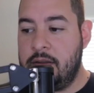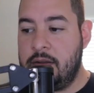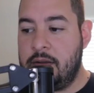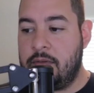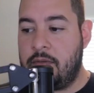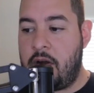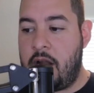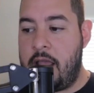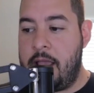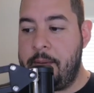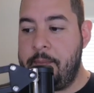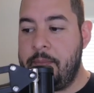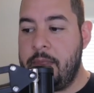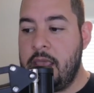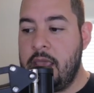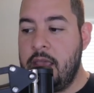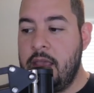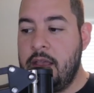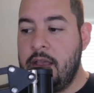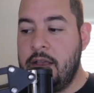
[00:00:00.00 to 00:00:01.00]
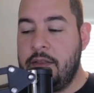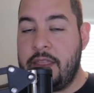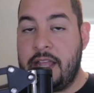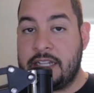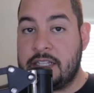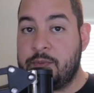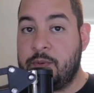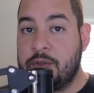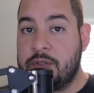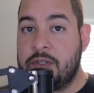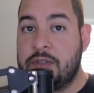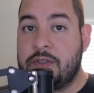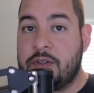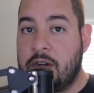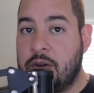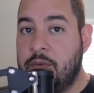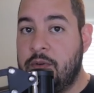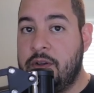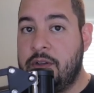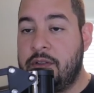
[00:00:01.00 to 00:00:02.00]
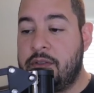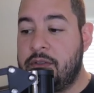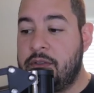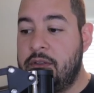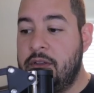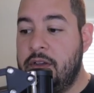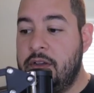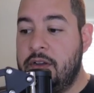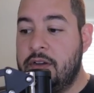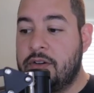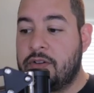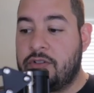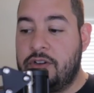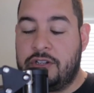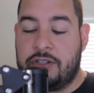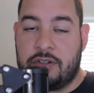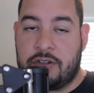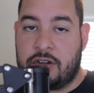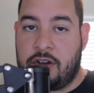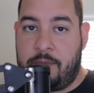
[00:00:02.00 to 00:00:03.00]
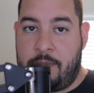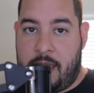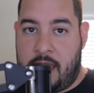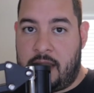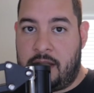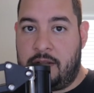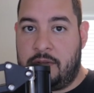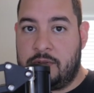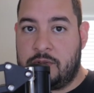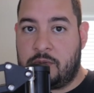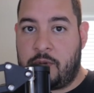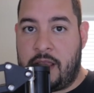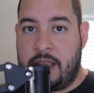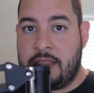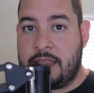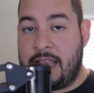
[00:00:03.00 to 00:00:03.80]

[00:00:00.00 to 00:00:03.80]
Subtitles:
right? That's supposed to start with Creature Commandos, right?